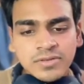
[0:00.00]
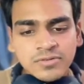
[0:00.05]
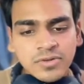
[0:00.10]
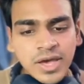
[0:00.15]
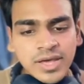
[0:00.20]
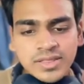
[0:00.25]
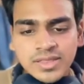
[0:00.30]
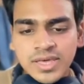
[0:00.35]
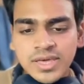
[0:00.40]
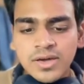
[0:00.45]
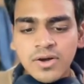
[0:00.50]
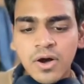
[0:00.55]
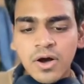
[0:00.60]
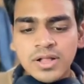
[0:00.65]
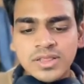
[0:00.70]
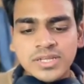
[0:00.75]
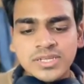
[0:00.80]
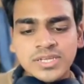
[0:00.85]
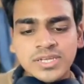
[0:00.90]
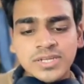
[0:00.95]
so I think
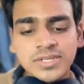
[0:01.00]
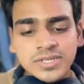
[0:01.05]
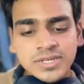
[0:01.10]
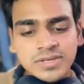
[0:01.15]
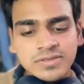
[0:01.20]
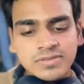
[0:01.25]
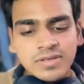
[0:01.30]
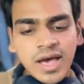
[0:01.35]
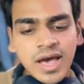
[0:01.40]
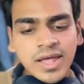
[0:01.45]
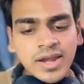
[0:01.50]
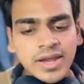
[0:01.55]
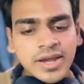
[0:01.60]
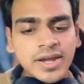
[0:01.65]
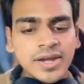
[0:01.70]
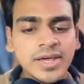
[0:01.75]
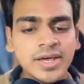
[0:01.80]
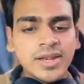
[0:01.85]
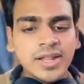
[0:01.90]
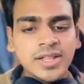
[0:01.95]
all the changes are
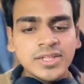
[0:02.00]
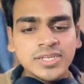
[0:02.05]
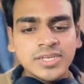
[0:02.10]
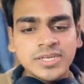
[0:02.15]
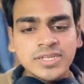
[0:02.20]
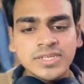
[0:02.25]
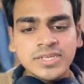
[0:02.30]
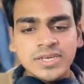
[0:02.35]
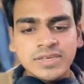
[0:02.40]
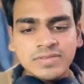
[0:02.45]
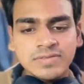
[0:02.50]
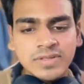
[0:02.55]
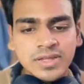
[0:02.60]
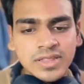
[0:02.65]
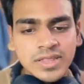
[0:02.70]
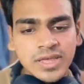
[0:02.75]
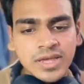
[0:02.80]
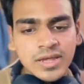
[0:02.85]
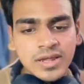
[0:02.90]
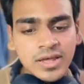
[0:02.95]
internal changes.
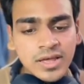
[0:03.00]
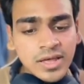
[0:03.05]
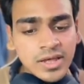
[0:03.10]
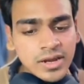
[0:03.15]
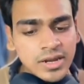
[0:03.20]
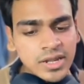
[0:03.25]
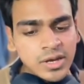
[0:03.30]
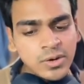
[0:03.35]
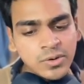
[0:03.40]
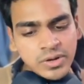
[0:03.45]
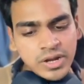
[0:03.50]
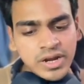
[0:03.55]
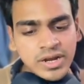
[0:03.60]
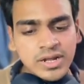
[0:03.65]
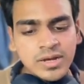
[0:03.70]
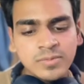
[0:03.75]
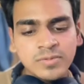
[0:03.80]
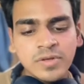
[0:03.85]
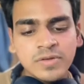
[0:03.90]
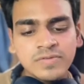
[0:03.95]
Nothing new in
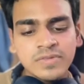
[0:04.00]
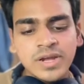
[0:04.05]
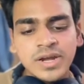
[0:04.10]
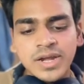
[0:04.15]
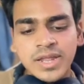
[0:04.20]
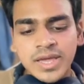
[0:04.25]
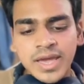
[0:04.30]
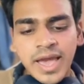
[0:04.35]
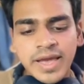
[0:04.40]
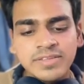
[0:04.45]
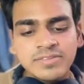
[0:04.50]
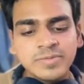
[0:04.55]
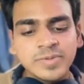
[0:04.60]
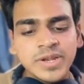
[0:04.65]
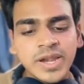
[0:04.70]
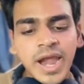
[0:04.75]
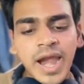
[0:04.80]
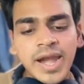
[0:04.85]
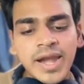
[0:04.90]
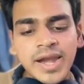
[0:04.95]
terms of setting has
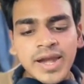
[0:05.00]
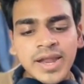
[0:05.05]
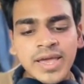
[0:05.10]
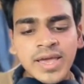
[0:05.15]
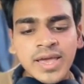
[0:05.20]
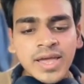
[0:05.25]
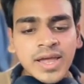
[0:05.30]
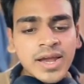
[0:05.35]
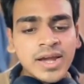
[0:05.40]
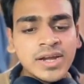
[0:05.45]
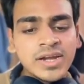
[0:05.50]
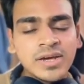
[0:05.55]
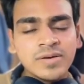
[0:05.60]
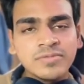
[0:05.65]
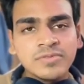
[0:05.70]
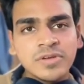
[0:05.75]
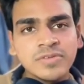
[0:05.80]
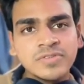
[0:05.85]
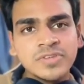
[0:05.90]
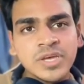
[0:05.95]
been added. In
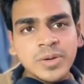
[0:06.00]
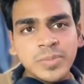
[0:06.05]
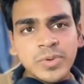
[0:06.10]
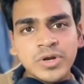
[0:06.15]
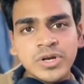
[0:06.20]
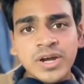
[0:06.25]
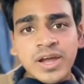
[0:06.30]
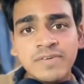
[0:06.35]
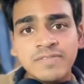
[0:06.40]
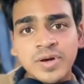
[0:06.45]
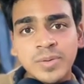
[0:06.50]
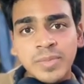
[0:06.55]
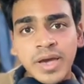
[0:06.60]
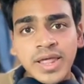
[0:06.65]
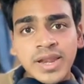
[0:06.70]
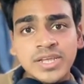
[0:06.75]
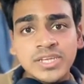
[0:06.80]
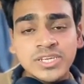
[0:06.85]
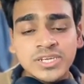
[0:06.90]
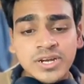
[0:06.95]
terms of GPU driver
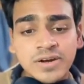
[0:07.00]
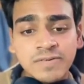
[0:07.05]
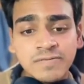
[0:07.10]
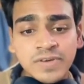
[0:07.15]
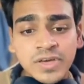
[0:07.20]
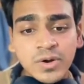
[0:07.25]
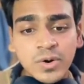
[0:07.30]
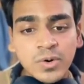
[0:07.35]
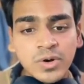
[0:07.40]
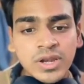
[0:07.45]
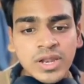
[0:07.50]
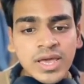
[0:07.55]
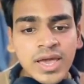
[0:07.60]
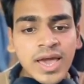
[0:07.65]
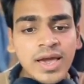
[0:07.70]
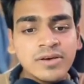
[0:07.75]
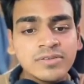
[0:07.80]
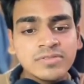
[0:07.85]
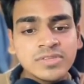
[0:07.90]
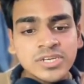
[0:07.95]
manager, we only
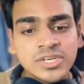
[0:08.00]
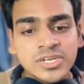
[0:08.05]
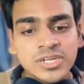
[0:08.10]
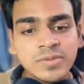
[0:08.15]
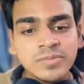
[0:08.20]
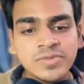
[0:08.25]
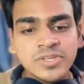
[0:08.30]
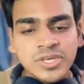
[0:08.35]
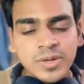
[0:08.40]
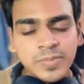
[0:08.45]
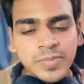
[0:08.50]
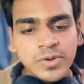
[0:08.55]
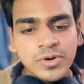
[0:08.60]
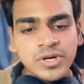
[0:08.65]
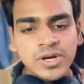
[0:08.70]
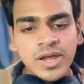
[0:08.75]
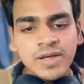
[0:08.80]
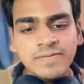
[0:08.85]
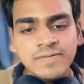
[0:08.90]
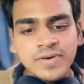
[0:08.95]
have system
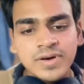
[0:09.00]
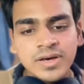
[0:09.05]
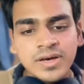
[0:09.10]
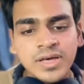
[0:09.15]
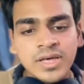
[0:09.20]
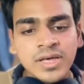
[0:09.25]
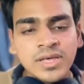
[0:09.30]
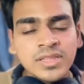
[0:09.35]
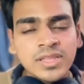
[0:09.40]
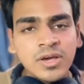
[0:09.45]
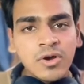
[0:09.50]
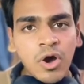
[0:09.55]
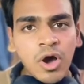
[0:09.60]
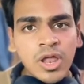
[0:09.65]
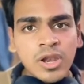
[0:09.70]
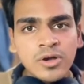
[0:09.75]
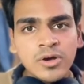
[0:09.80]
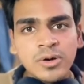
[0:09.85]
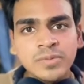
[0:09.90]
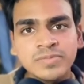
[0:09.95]
GPU driver, the
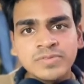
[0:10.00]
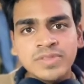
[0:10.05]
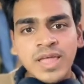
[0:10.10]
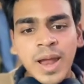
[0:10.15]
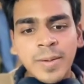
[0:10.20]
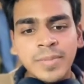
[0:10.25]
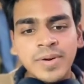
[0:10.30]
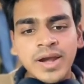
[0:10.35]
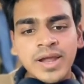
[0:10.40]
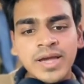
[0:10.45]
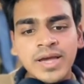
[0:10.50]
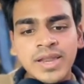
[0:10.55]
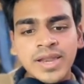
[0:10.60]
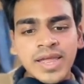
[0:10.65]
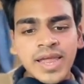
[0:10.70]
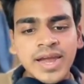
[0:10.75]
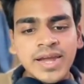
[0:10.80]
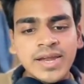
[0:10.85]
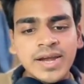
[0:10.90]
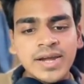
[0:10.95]
Qualcomm Snapdragon
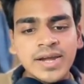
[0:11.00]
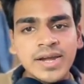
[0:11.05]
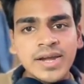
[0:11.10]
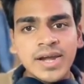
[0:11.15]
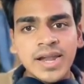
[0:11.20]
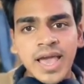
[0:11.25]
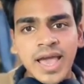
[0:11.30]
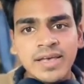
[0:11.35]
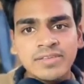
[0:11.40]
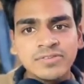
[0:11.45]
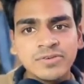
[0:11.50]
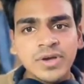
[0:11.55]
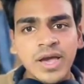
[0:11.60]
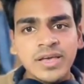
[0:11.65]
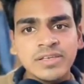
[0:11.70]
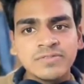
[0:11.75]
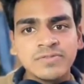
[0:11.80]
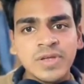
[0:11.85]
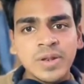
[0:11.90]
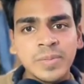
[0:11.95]
800. As you
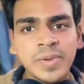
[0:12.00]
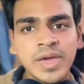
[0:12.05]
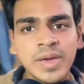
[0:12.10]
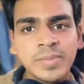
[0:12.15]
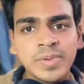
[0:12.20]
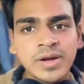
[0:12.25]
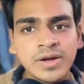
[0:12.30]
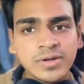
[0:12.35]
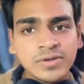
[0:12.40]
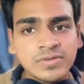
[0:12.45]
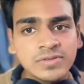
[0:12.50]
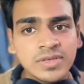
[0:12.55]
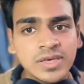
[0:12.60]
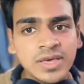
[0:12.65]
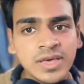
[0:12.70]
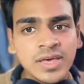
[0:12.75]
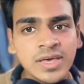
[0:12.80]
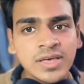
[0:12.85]
guys will be able to see,